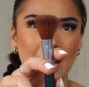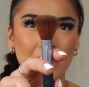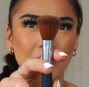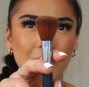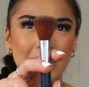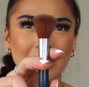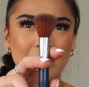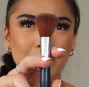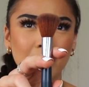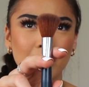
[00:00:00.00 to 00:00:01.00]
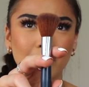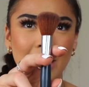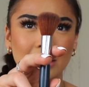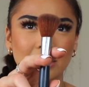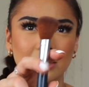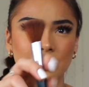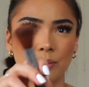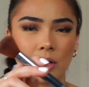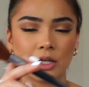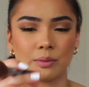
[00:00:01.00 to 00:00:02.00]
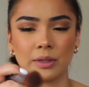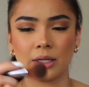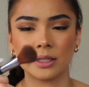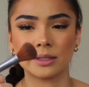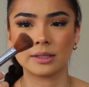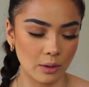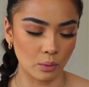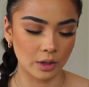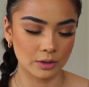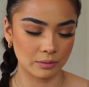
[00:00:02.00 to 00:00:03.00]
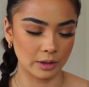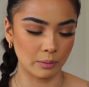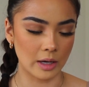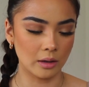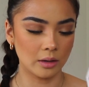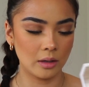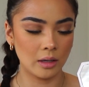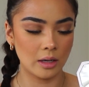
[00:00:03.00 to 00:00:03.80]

I don't know, I keep coming back to this brush because it works really well.